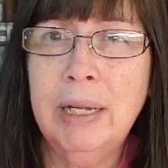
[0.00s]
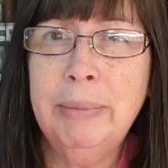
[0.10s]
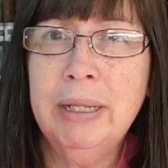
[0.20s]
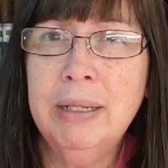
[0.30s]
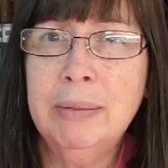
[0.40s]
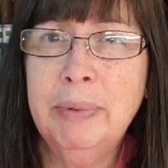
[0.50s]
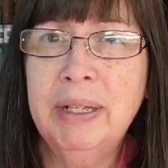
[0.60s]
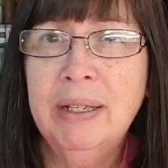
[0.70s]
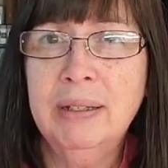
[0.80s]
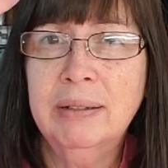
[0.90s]
maybe this
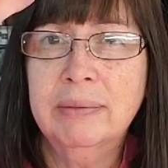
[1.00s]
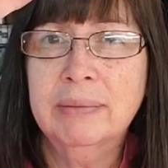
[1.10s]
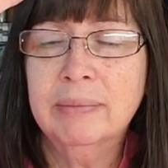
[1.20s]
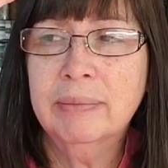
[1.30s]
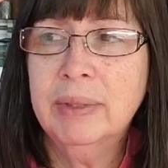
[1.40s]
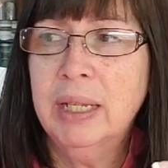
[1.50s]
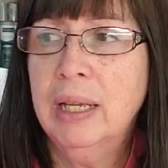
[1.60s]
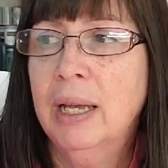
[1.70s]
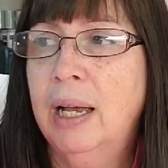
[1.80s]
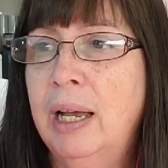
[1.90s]
big.
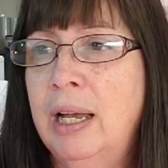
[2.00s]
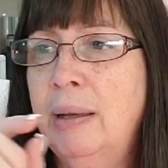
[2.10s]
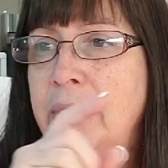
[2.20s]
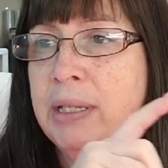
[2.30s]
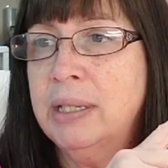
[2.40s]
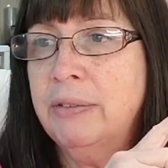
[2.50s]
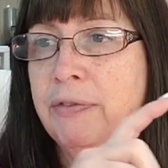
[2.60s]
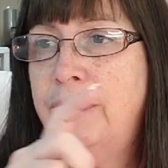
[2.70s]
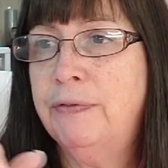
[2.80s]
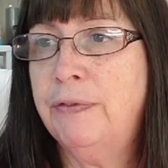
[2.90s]
Um, it said